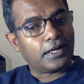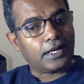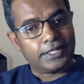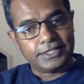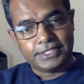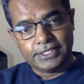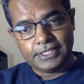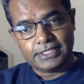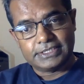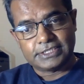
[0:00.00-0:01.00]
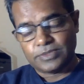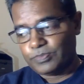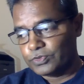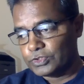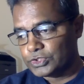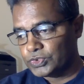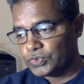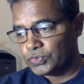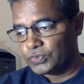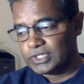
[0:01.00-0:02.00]
ideally supposed to
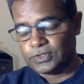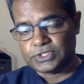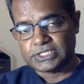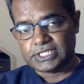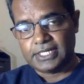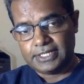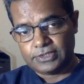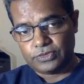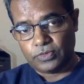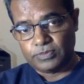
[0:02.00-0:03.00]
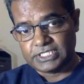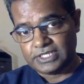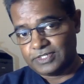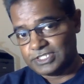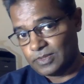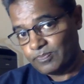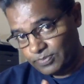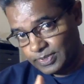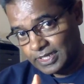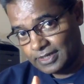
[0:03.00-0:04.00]
do an Australian observership,
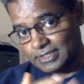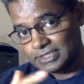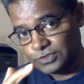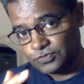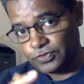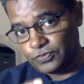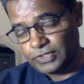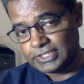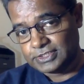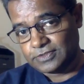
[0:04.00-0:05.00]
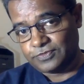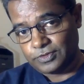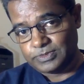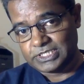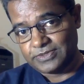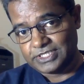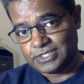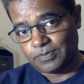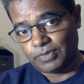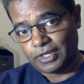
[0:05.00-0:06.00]
at least few weeks of
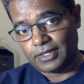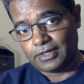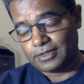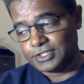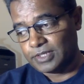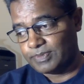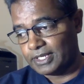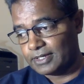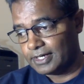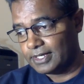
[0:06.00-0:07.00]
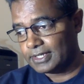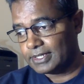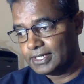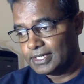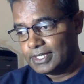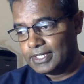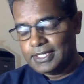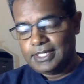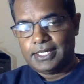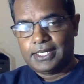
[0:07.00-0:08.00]
observership in a GP clinic.
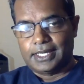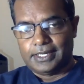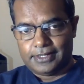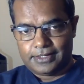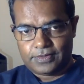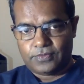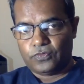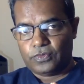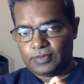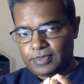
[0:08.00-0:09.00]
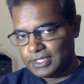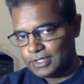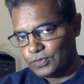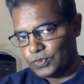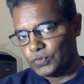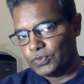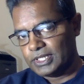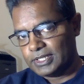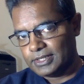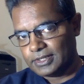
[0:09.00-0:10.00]
And then you do
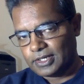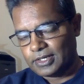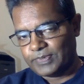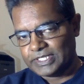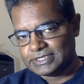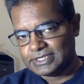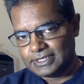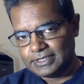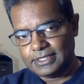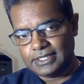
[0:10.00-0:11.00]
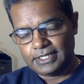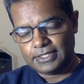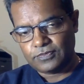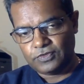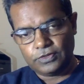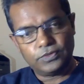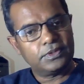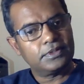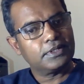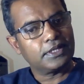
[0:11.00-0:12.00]
the pesky interview.
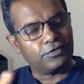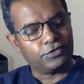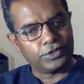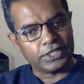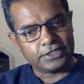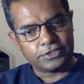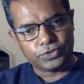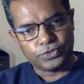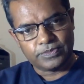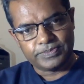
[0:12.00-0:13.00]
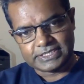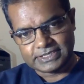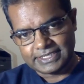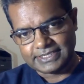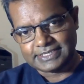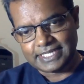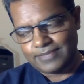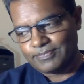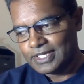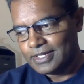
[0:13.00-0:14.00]
If you get through the pesky
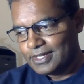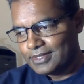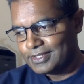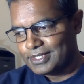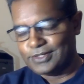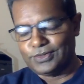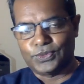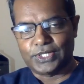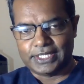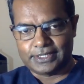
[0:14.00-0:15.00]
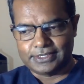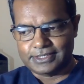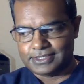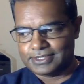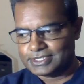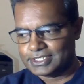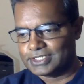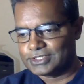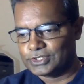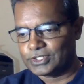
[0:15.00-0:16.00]
exam, then you will get the
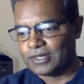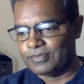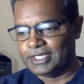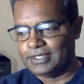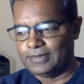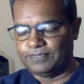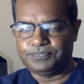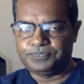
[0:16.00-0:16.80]
chance to come here.